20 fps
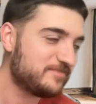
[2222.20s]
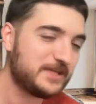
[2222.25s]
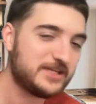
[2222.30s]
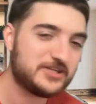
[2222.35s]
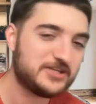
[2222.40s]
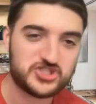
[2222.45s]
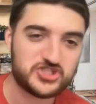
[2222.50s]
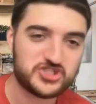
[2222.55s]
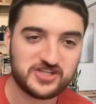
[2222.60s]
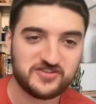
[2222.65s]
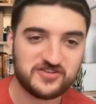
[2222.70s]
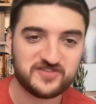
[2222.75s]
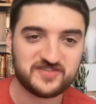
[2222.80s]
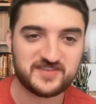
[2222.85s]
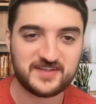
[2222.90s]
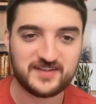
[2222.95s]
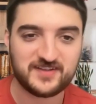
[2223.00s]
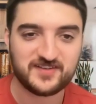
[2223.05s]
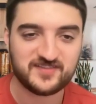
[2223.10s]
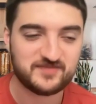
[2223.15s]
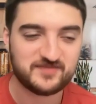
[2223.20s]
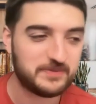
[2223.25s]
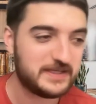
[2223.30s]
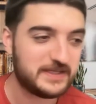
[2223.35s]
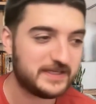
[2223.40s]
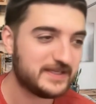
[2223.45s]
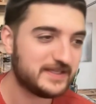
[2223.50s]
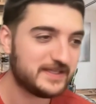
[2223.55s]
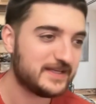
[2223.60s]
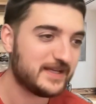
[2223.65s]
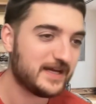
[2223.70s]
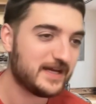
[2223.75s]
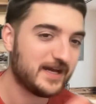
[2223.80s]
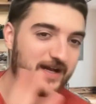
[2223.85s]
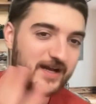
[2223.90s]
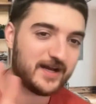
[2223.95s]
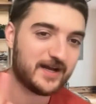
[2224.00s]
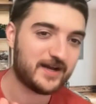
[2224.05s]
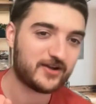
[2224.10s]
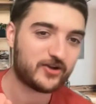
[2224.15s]
being cheesy. He's being
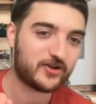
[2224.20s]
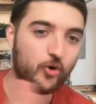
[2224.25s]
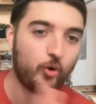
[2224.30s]
uh,